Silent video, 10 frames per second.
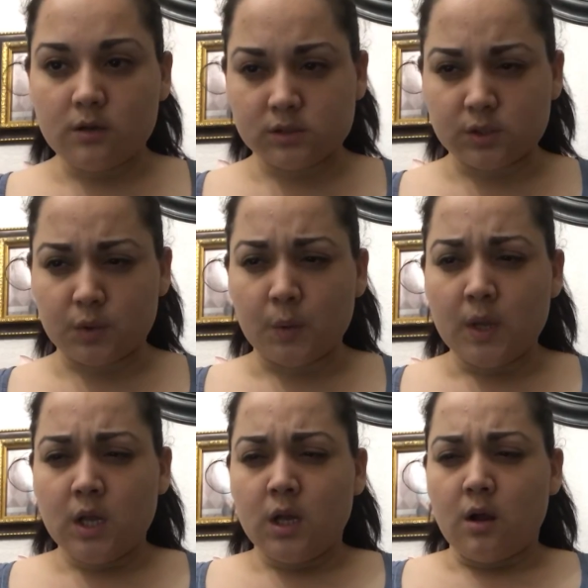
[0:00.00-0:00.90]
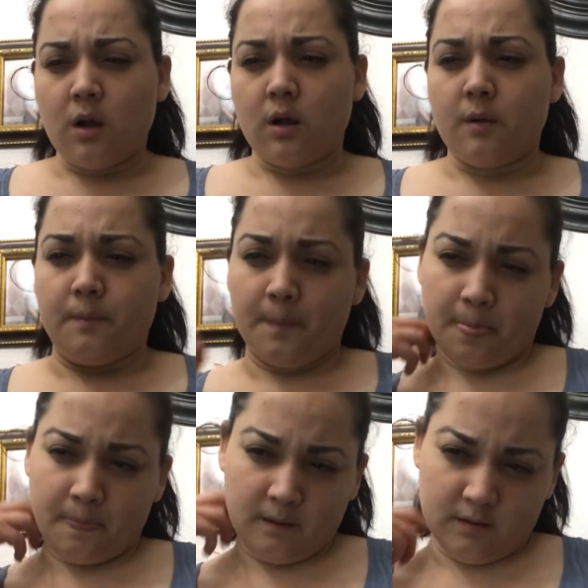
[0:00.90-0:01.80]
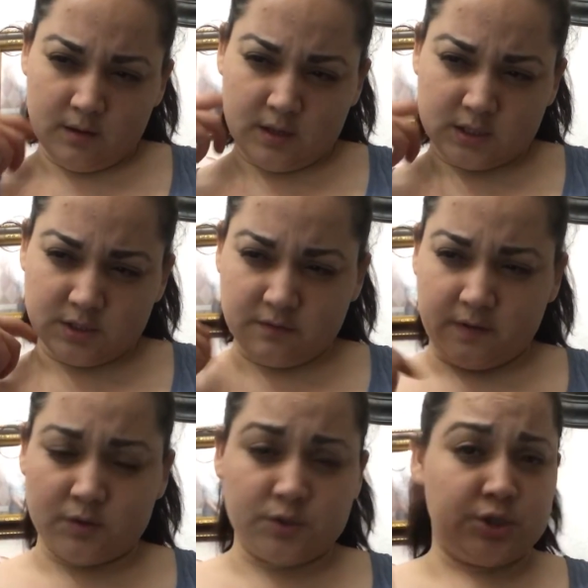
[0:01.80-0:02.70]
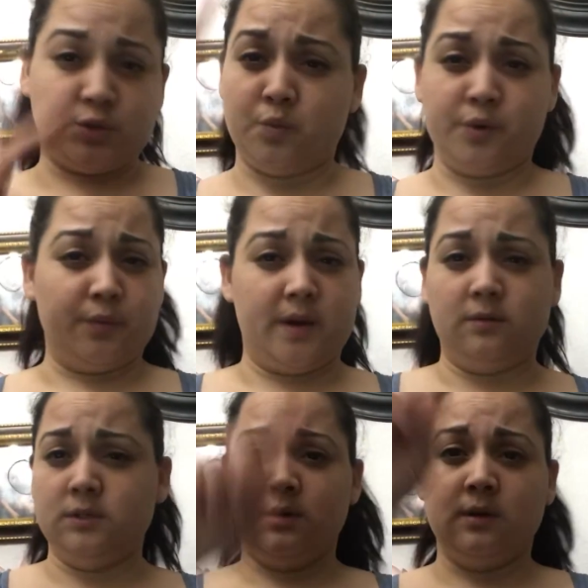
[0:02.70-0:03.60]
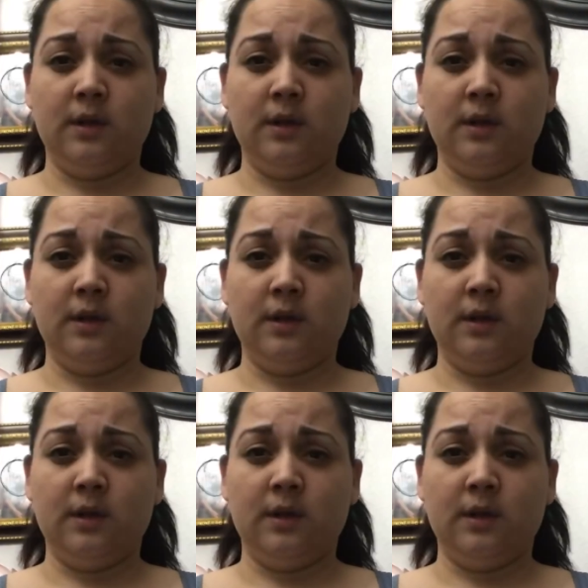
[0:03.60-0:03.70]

So it actually follows just one route.